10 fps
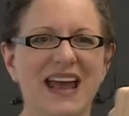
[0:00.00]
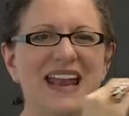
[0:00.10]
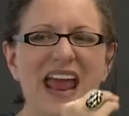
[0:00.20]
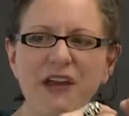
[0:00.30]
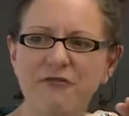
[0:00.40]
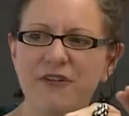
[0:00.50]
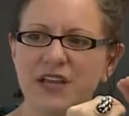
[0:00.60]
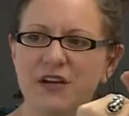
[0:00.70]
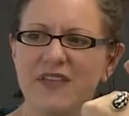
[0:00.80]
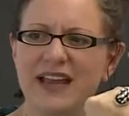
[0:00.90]
And
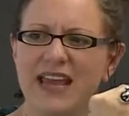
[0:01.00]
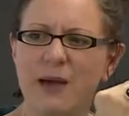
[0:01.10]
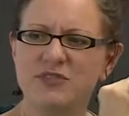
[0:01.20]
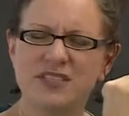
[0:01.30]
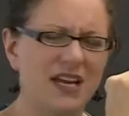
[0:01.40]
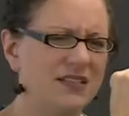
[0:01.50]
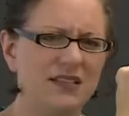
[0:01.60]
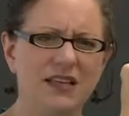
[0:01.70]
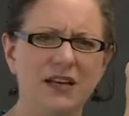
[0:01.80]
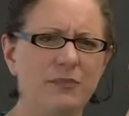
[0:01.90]
every year that gap just gets
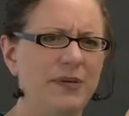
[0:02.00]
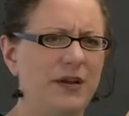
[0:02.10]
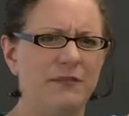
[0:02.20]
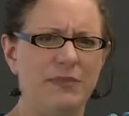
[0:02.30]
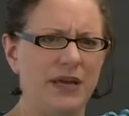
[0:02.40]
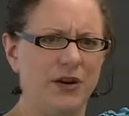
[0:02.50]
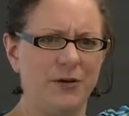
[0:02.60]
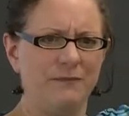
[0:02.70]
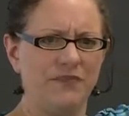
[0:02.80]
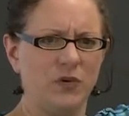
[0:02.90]
a little bit
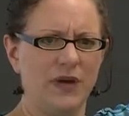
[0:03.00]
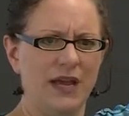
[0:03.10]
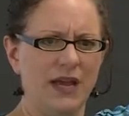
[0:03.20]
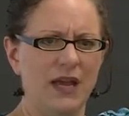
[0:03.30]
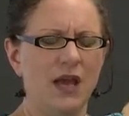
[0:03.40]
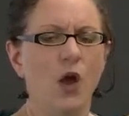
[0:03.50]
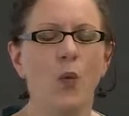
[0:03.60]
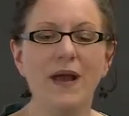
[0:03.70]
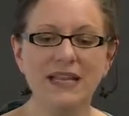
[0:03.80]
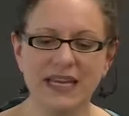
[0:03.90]
bigger, okay?
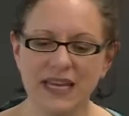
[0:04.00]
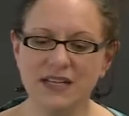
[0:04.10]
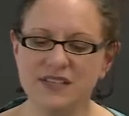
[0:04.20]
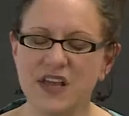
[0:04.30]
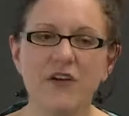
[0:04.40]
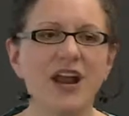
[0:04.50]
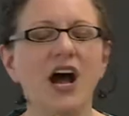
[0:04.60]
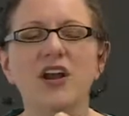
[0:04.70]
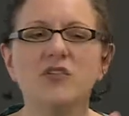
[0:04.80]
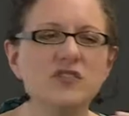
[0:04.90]
When the kid's there and
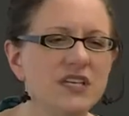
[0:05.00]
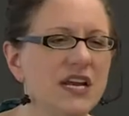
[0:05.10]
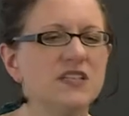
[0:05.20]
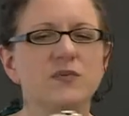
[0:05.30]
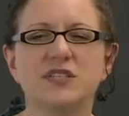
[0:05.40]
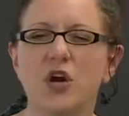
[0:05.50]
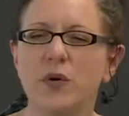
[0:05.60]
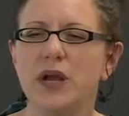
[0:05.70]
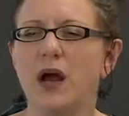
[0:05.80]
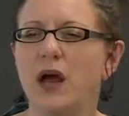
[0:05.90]
understands what's
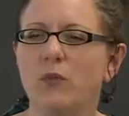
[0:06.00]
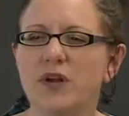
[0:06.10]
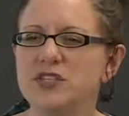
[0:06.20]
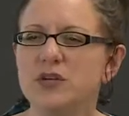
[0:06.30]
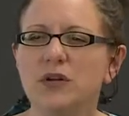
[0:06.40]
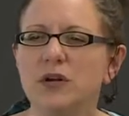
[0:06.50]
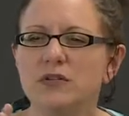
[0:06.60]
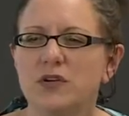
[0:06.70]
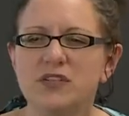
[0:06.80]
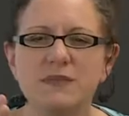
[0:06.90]
going on, once you
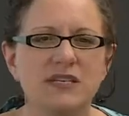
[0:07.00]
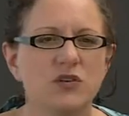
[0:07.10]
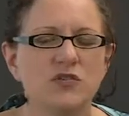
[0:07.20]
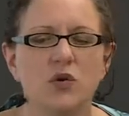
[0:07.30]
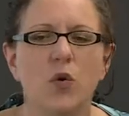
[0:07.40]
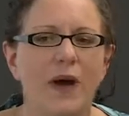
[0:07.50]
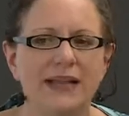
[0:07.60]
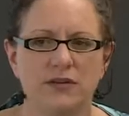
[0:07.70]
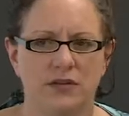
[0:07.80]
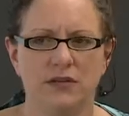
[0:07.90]
learn dos más dos son
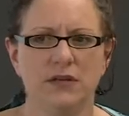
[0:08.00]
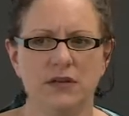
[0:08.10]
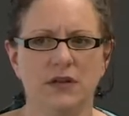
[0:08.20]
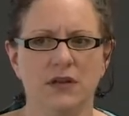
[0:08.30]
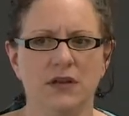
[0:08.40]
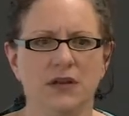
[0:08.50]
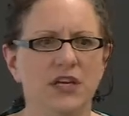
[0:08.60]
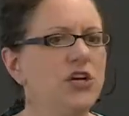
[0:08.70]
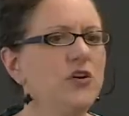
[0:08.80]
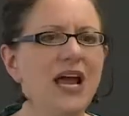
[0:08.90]
cuatro,
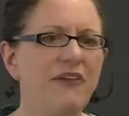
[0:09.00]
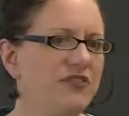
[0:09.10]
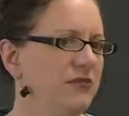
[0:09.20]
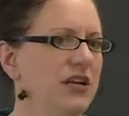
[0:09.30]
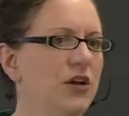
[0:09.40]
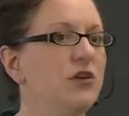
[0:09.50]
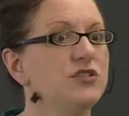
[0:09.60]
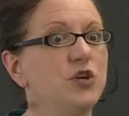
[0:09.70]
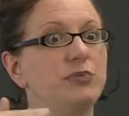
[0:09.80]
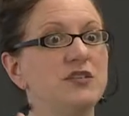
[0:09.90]
you don't have to
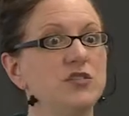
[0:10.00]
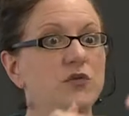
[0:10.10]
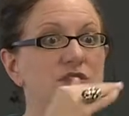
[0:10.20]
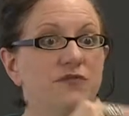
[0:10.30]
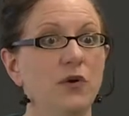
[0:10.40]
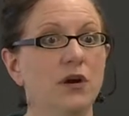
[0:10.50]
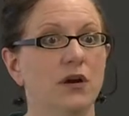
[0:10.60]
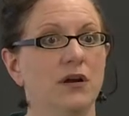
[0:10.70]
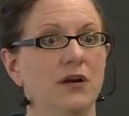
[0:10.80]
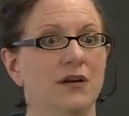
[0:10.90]
relearn two plus two is four.